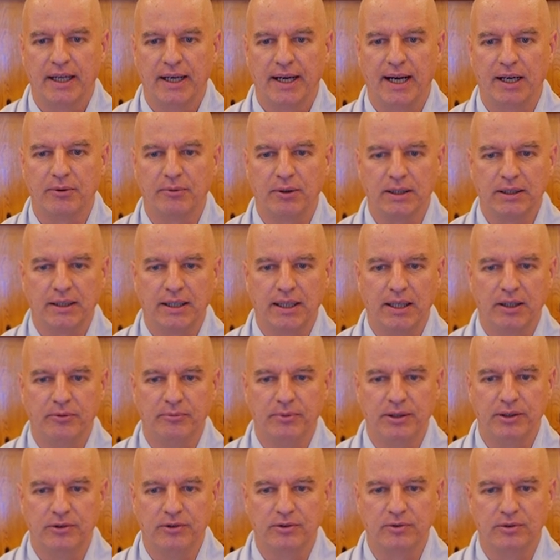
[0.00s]
And what can
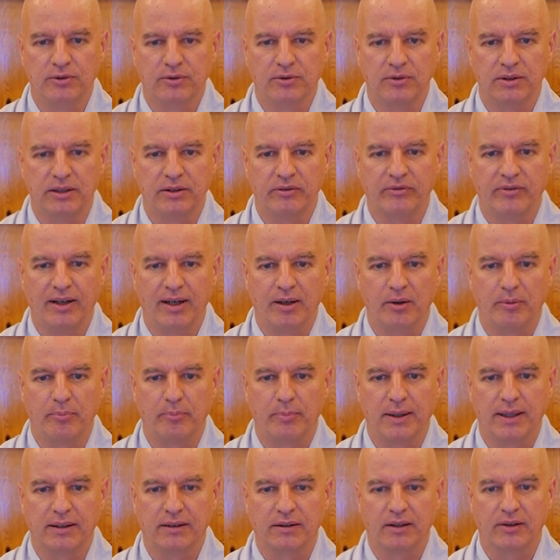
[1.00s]
we do to develop
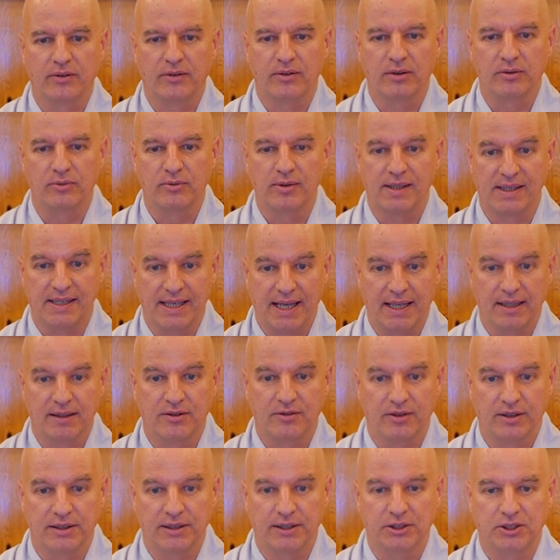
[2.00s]
metta through Zen
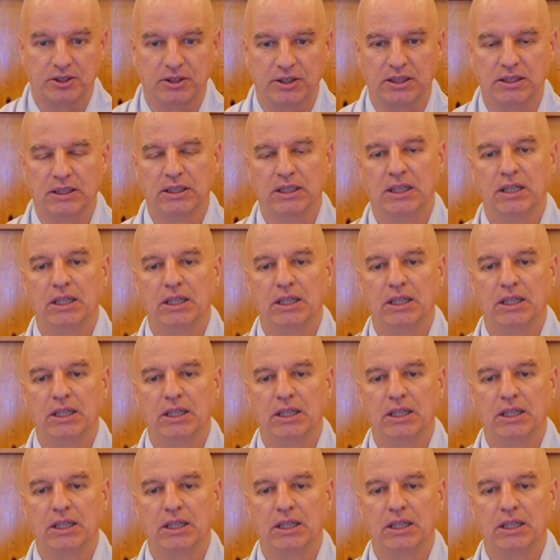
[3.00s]
tradition?